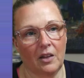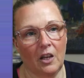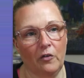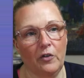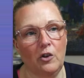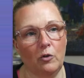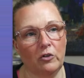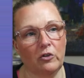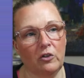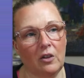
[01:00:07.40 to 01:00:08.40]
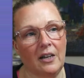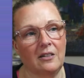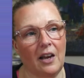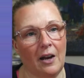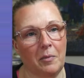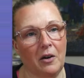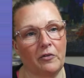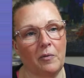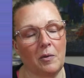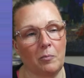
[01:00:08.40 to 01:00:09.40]
If a user selects Emma
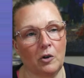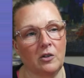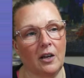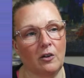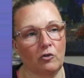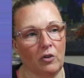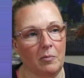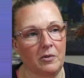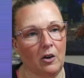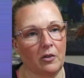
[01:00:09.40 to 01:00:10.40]
from the book title dropdown,